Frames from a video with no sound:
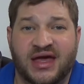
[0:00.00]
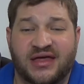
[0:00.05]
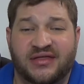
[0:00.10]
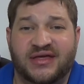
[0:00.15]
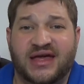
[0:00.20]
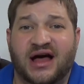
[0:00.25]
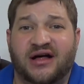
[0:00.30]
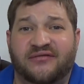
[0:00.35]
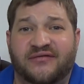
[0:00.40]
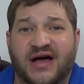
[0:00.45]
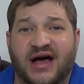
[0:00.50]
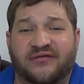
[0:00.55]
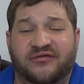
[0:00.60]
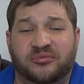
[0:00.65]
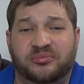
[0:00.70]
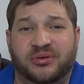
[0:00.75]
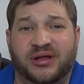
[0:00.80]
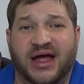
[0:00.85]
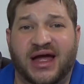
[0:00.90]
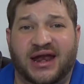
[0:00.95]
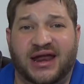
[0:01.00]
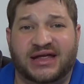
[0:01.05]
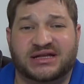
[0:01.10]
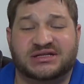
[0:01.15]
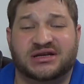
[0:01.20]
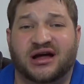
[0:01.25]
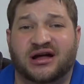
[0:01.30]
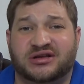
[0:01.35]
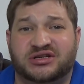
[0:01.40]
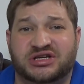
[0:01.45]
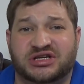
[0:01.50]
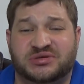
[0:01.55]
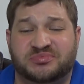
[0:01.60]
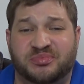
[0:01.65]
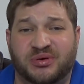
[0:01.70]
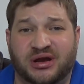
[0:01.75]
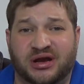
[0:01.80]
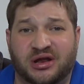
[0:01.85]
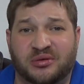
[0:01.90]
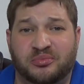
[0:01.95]
The alfalfa plant has not just
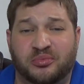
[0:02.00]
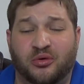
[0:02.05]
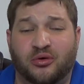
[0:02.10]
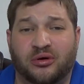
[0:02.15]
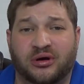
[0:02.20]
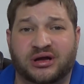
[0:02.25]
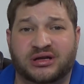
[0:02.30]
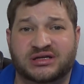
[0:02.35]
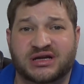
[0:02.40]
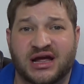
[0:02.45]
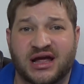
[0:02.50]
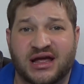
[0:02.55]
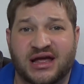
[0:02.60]
been important